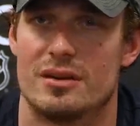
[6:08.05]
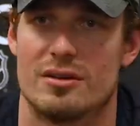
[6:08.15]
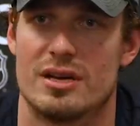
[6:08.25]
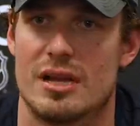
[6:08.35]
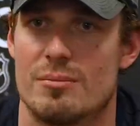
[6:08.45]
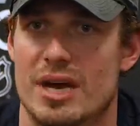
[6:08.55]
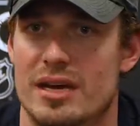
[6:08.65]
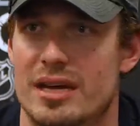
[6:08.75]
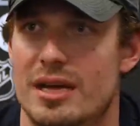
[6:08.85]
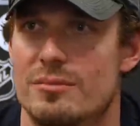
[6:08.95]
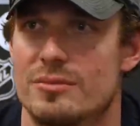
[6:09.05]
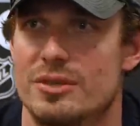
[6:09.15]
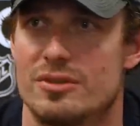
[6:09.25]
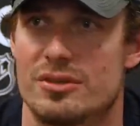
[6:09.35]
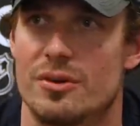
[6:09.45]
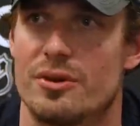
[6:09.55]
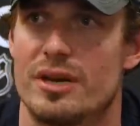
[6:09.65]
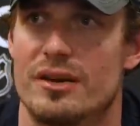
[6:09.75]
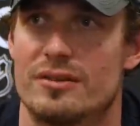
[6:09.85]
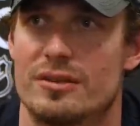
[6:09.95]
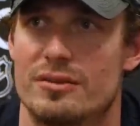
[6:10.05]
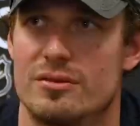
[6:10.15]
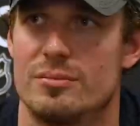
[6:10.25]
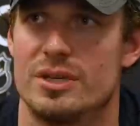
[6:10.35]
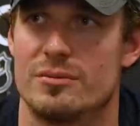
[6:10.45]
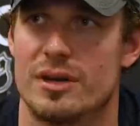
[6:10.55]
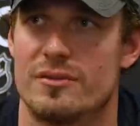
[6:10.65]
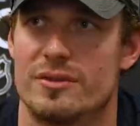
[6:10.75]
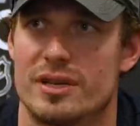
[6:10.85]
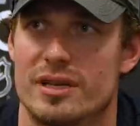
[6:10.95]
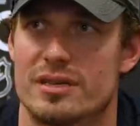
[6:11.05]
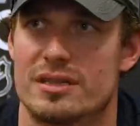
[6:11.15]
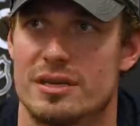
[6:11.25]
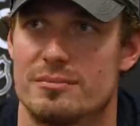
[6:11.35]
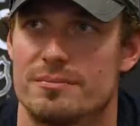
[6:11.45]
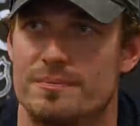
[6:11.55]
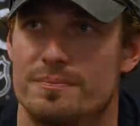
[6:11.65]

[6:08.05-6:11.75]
good game, bad game, you just know what you have to do to be ready for that next game.